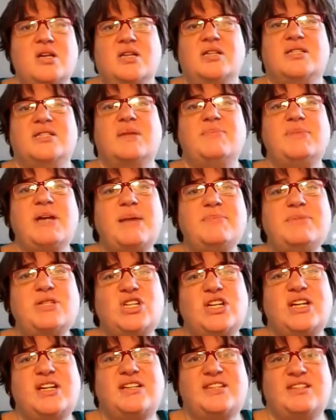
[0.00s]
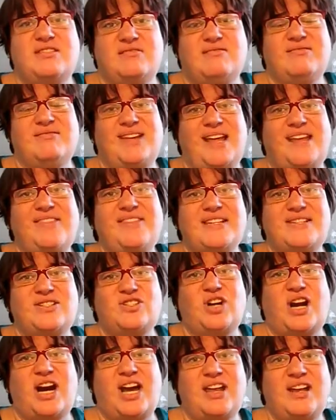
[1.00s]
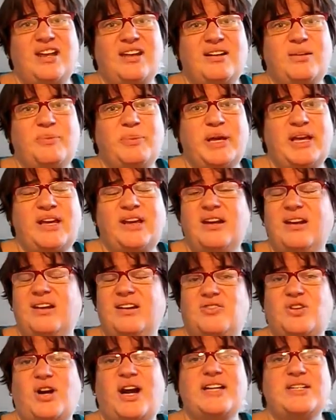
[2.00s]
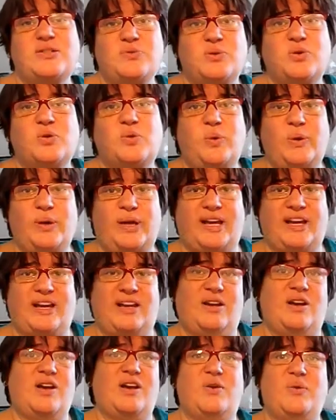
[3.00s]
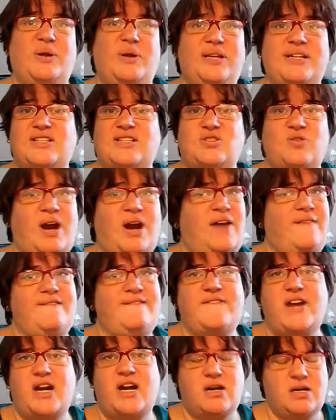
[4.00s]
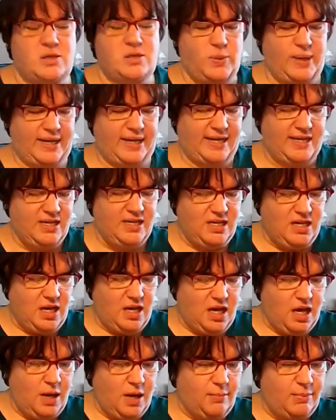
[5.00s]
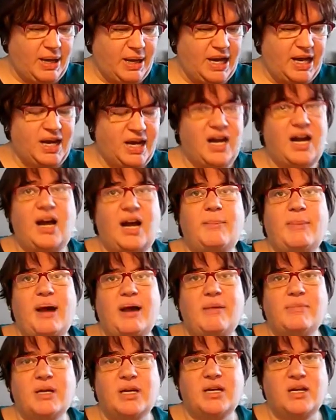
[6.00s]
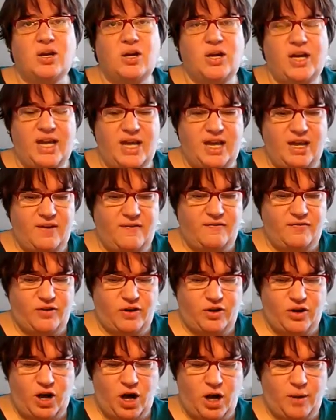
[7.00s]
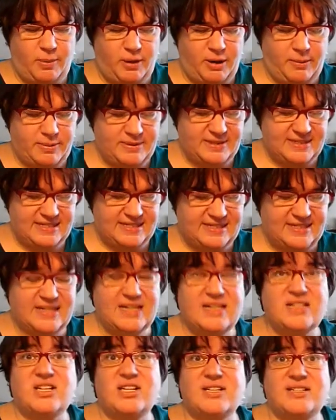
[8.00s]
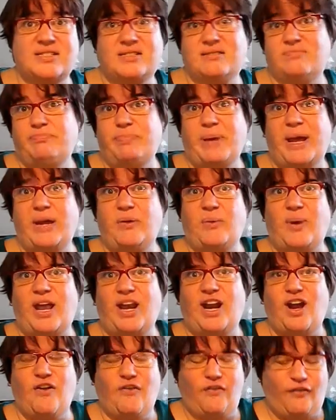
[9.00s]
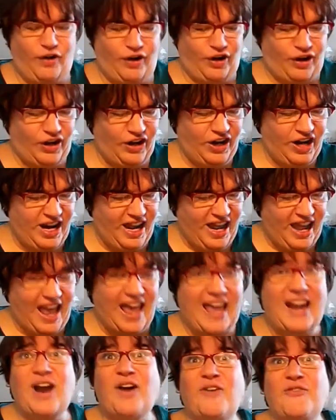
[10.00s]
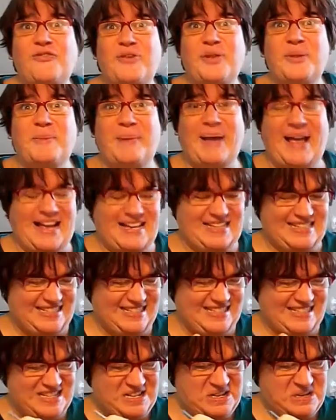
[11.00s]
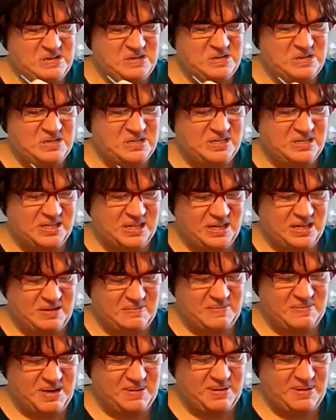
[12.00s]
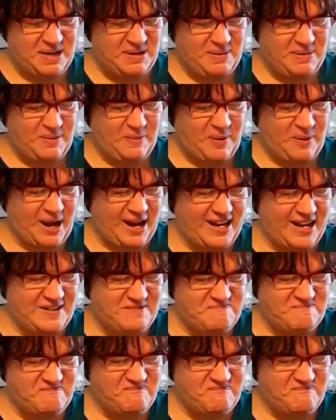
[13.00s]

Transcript: Sometimes you need to let this dry a little bit. It dries real quick. Acrylics dry very quick. But I'm going to go ahead for our purposes and just paint right over and hope for the best. So I'm going to get my white.